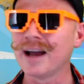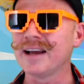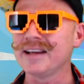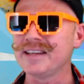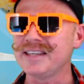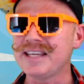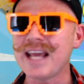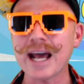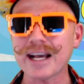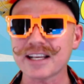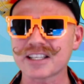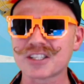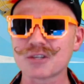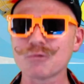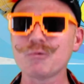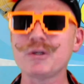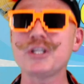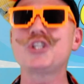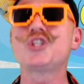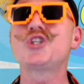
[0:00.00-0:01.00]
yes,
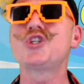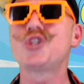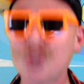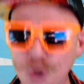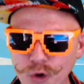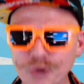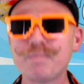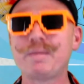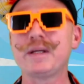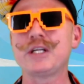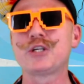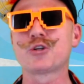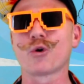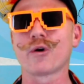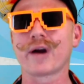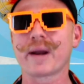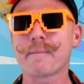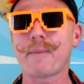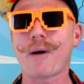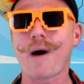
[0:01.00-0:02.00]
we should be
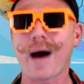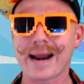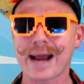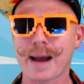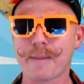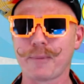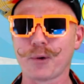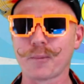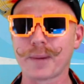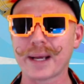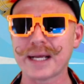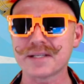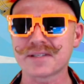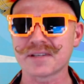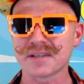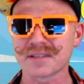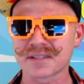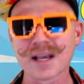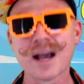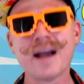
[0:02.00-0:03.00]
drawing pineapple
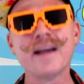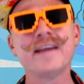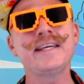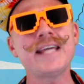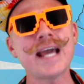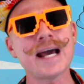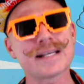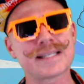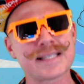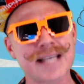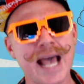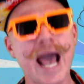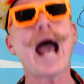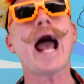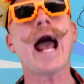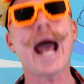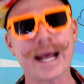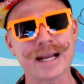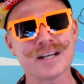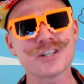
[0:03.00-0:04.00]
pizzas. Yes,
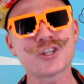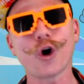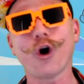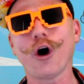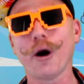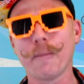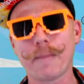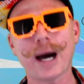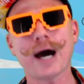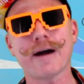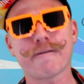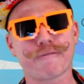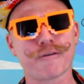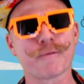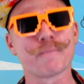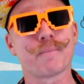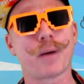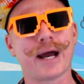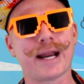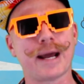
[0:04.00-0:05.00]
and apart from
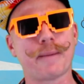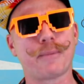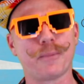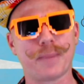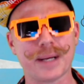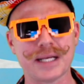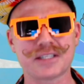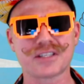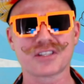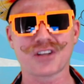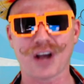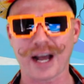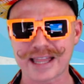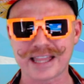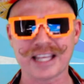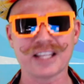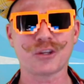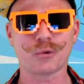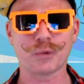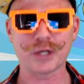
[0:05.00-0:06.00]
pineapple pizzas, I
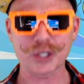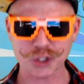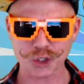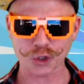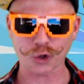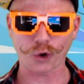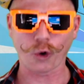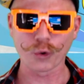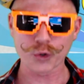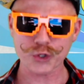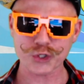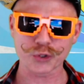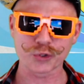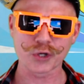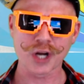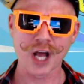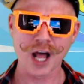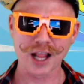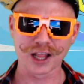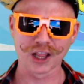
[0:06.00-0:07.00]
think that we all should
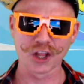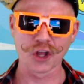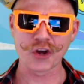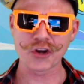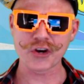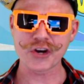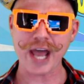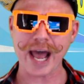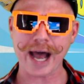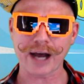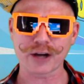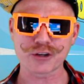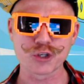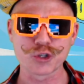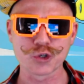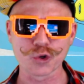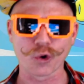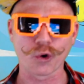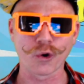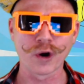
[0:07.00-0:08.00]
learn how to
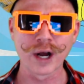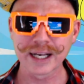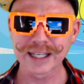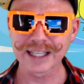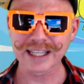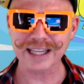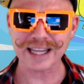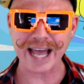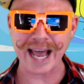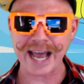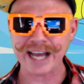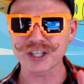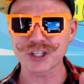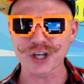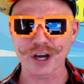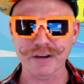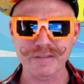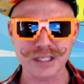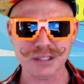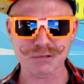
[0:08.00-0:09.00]
draw little
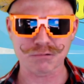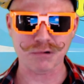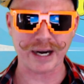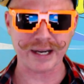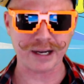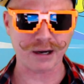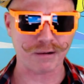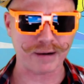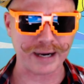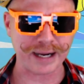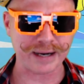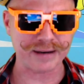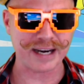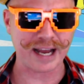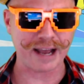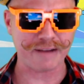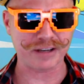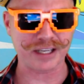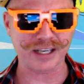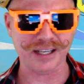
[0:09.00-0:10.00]
anchovies running around and
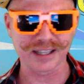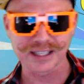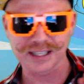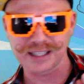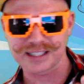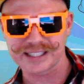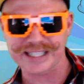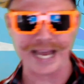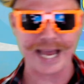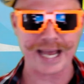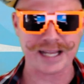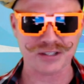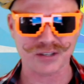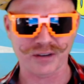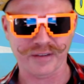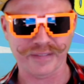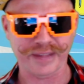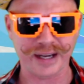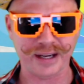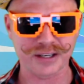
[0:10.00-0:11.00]
having a little dance
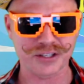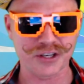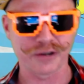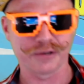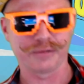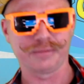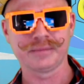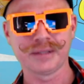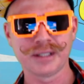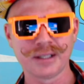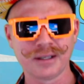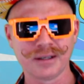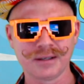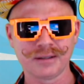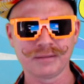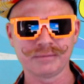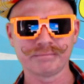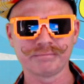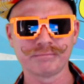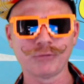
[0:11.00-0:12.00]
on there too.
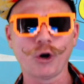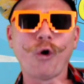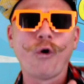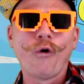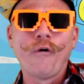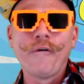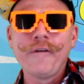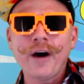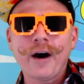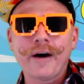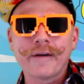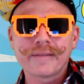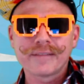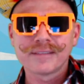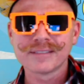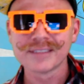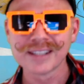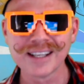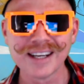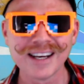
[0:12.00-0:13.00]
Or not.
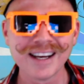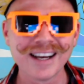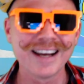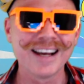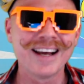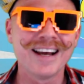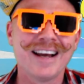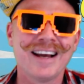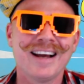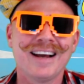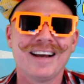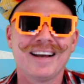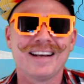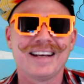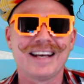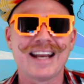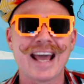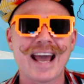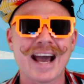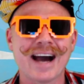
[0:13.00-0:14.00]

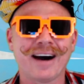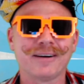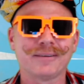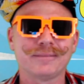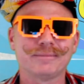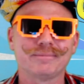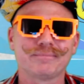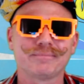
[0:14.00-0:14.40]
Now,